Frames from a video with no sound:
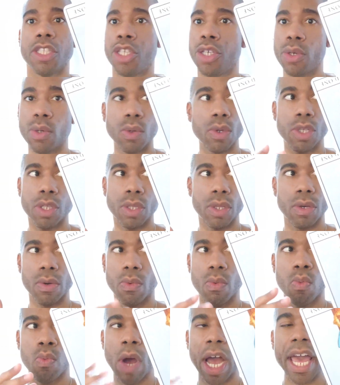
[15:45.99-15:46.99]
You
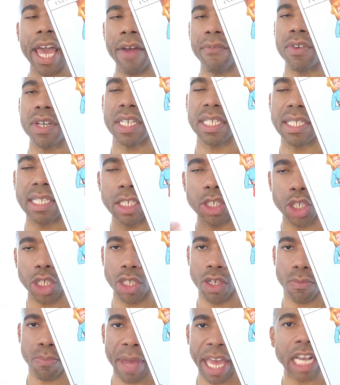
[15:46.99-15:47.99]
whatever
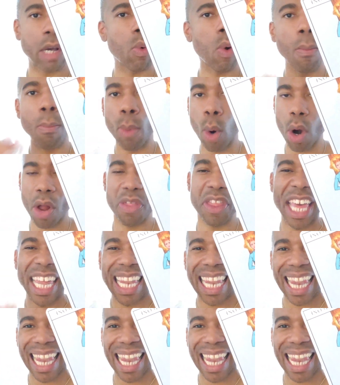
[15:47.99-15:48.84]
decision you make will more than